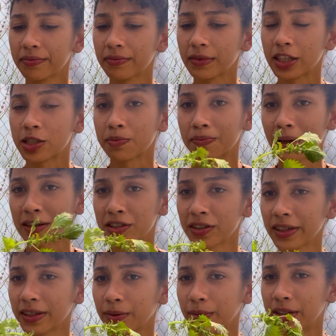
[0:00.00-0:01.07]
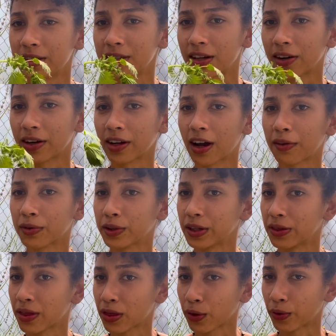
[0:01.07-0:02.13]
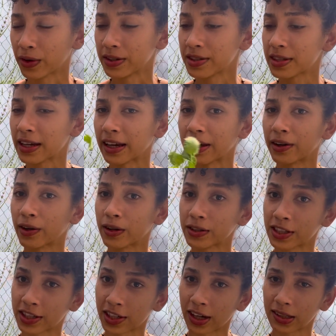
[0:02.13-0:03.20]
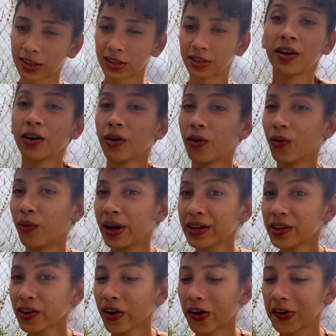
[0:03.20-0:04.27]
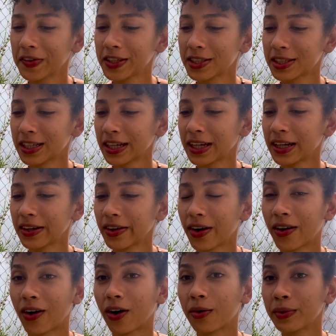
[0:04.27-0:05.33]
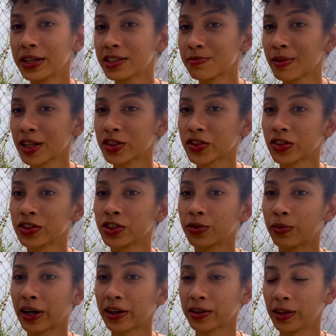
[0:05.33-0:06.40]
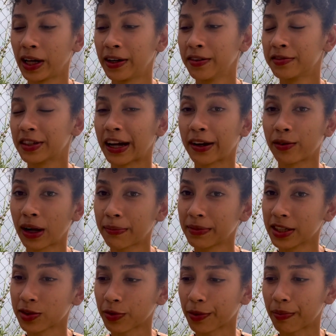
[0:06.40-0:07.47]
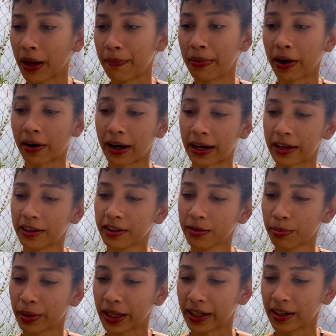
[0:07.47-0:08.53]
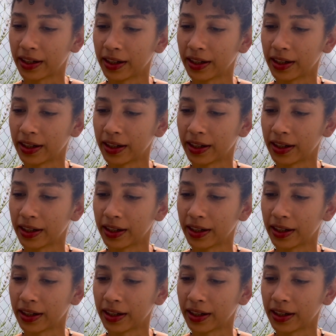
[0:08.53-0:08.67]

especially the ones that are covered in thorns and hurt to touch. When you're harvesting, always make sure to wear gloves. I grabbed this with my bare hand, but